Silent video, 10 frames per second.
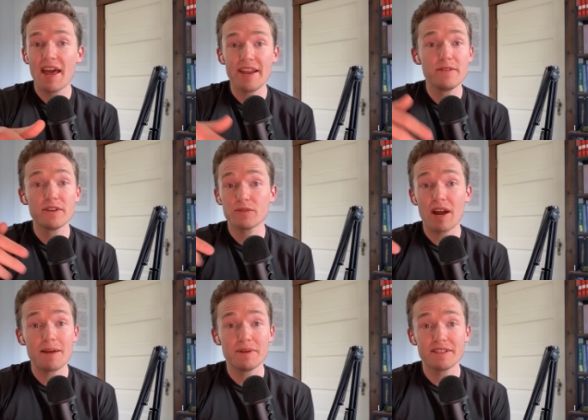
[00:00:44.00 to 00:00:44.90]
and you
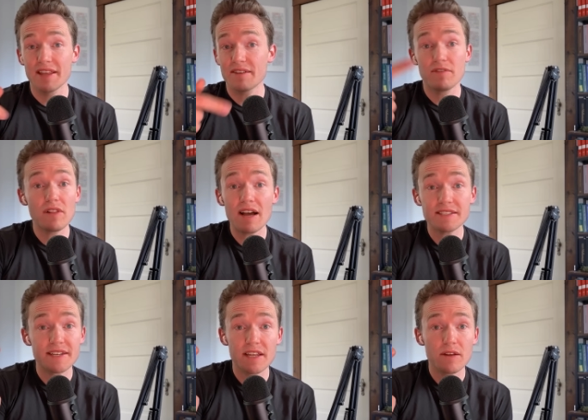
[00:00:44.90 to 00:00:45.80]
describe its like
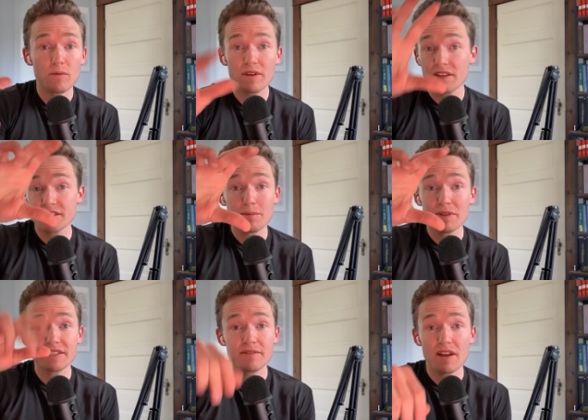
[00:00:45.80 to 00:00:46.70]
velocity with some
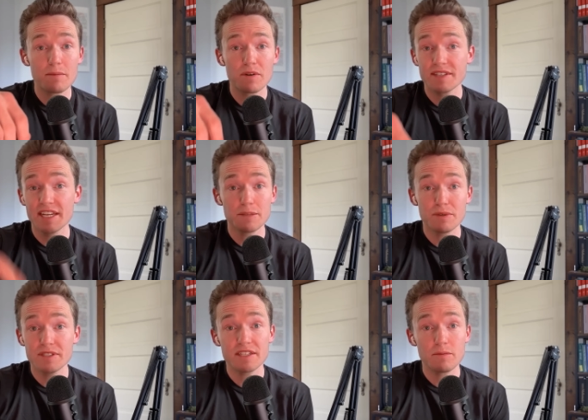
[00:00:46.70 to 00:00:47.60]
list of numbers and its
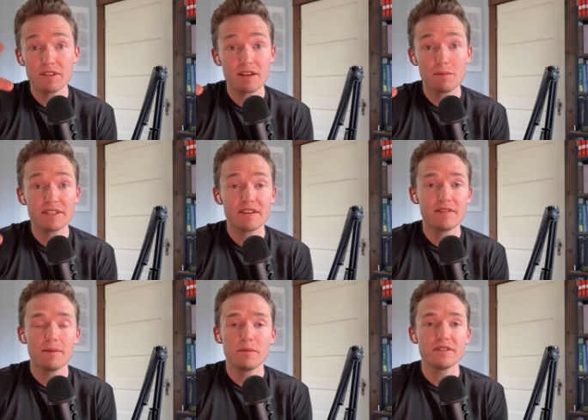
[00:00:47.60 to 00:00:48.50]
position with some list of
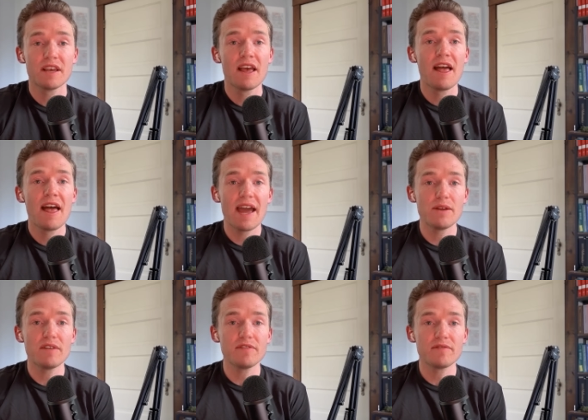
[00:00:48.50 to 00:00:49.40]
numbers. And you
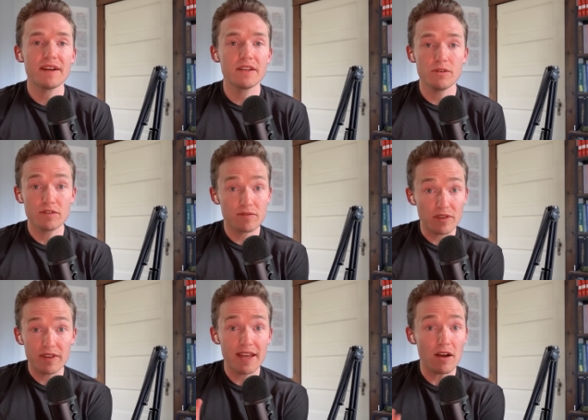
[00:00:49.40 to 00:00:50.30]
often find it useful to
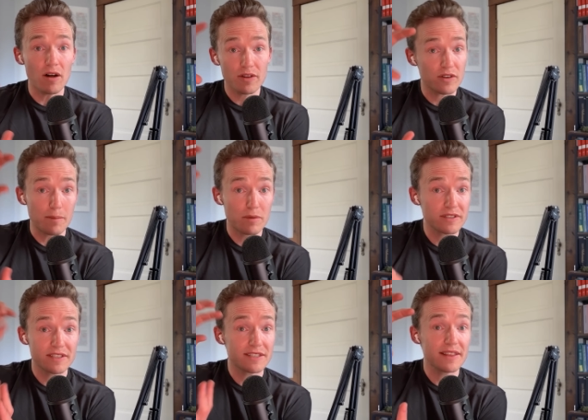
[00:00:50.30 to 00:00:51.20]
take all your numbers
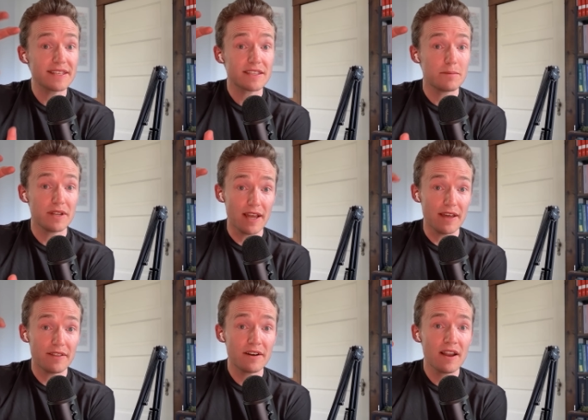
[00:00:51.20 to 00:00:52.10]
and just list them
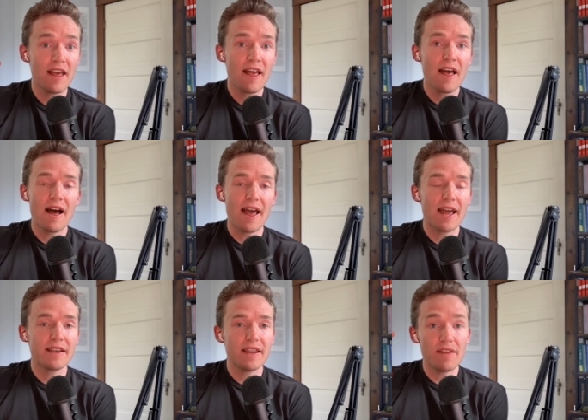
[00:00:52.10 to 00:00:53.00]
together.
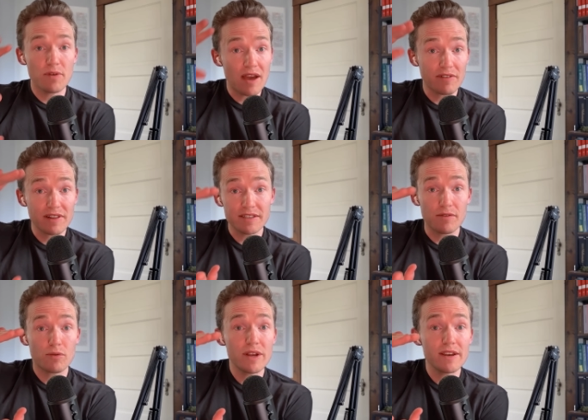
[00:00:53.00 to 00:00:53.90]
And if you have a list of
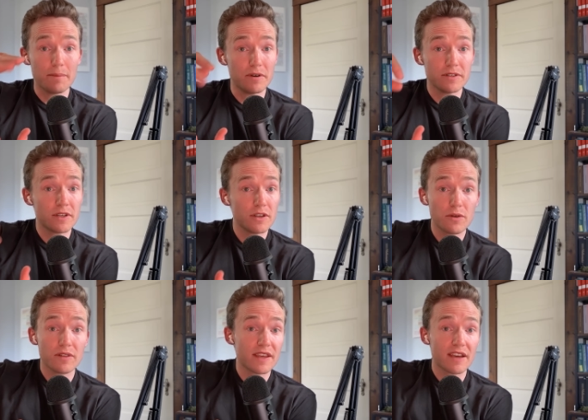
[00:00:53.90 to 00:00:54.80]
three numbers, you
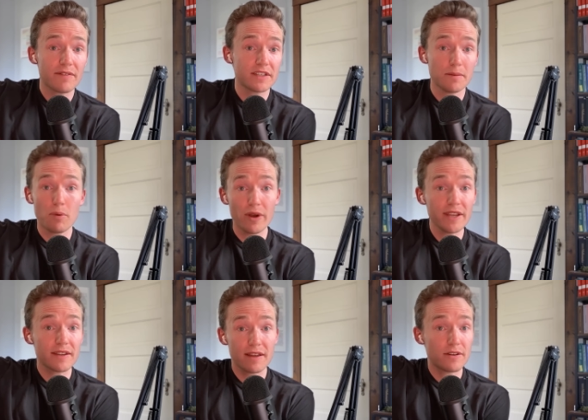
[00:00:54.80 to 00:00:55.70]
could think of it as a
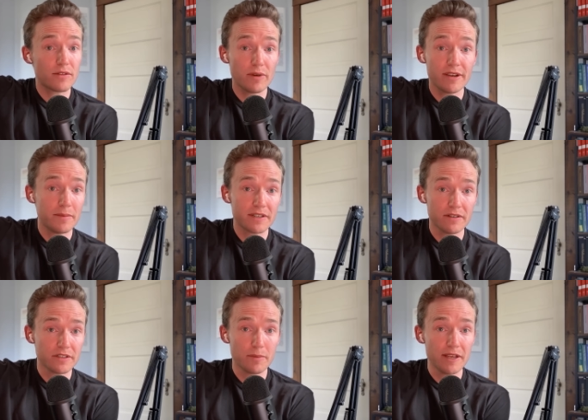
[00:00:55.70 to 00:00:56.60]
point in a
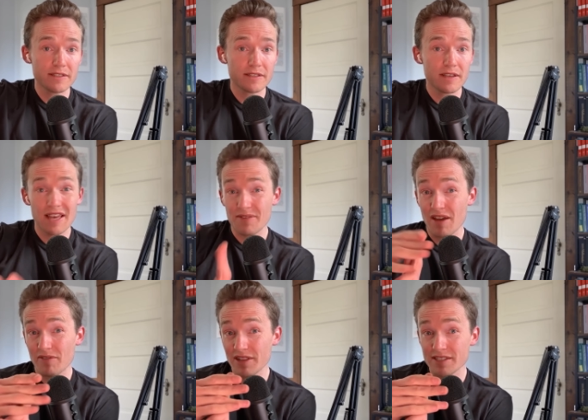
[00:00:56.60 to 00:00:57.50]
three-dimensional space. If you
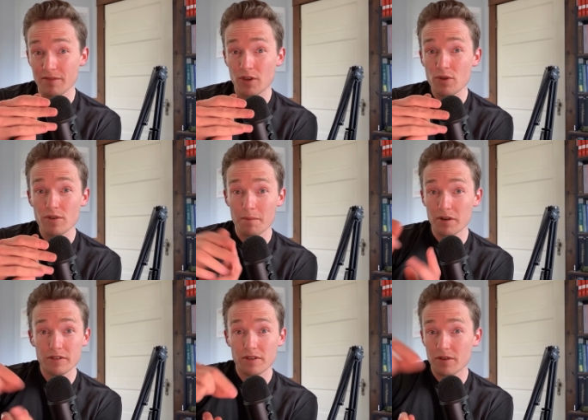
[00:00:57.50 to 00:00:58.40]
have a list of two
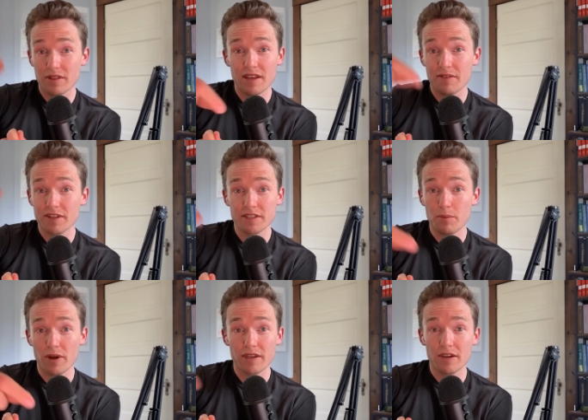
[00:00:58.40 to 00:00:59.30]
numbers, you could think of it as a
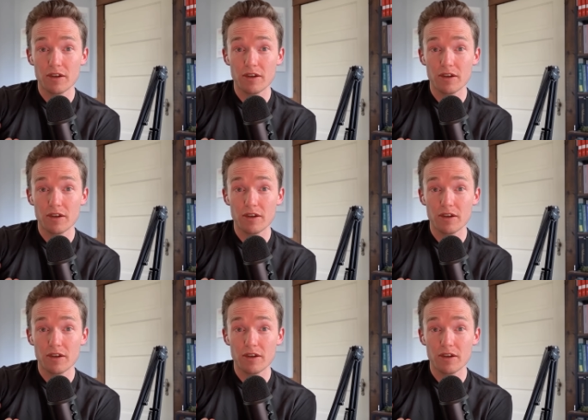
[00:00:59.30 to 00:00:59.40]
point in a